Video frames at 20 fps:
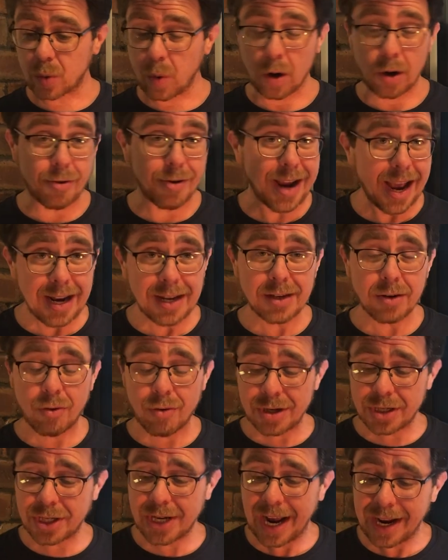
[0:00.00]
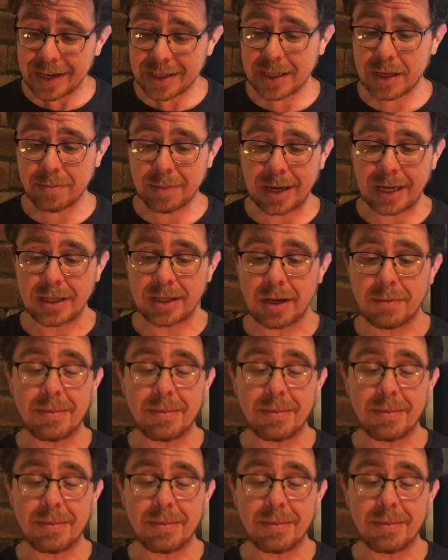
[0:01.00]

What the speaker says: what Christianity means.